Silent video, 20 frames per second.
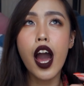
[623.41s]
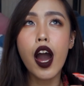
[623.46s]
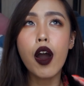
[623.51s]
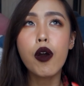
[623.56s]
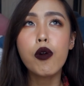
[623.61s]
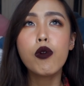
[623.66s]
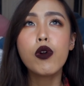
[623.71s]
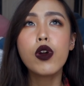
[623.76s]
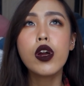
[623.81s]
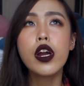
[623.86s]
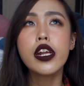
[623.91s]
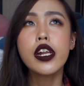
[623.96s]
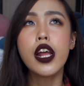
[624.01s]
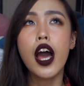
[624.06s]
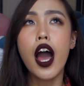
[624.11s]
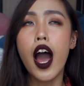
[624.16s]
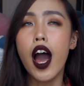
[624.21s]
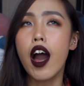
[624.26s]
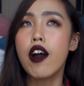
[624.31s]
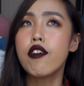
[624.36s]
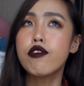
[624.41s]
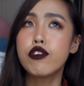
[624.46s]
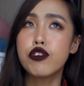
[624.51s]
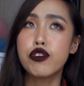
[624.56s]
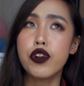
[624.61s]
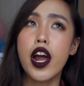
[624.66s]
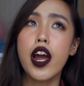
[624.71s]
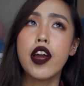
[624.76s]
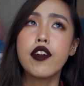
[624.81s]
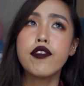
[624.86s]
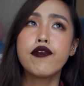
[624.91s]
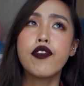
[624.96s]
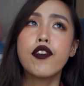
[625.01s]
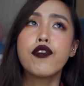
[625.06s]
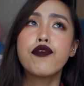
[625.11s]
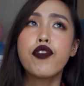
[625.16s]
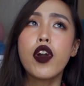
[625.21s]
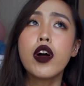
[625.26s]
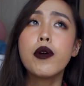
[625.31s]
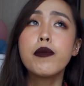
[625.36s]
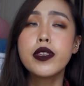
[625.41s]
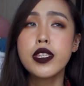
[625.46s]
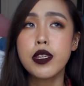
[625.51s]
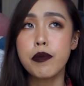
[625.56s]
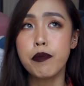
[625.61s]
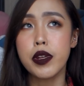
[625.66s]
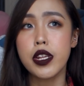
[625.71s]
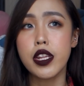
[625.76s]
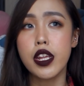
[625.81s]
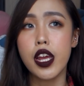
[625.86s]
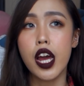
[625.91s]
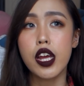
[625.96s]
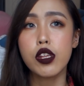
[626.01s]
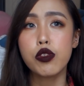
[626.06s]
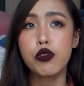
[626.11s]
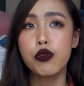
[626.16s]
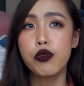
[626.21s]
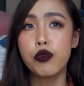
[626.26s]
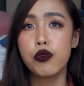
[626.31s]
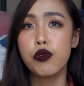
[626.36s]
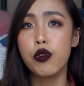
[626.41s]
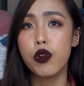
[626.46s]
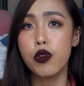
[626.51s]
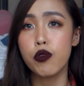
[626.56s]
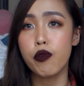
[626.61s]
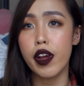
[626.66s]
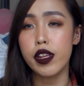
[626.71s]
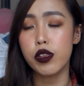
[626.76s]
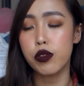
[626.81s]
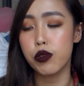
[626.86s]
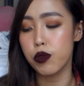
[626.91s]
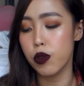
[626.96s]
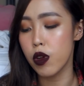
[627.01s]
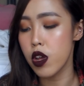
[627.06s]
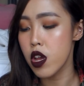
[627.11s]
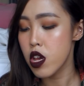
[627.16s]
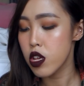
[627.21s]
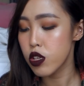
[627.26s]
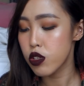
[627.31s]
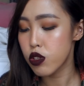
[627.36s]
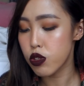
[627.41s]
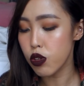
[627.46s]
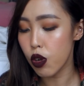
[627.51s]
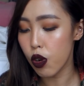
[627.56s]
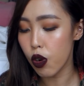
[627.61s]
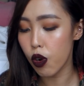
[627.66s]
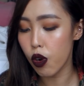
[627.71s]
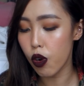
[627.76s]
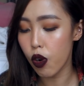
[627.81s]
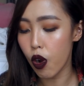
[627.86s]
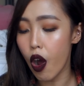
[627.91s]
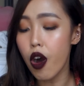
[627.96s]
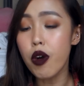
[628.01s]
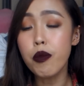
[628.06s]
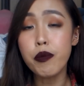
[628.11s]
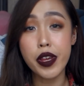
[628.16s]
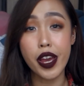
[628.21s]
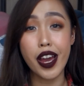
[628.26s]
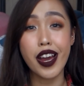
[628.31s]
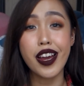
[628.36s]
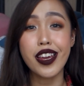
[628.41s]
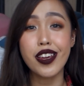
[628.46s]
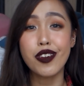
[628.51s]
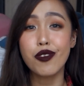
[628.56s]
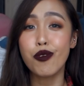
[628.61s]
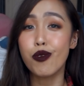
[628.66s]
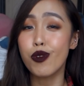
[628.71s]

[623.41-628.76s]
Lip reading: 1.5-hour drive from Seminyak to Uluwatu. So Omnia, it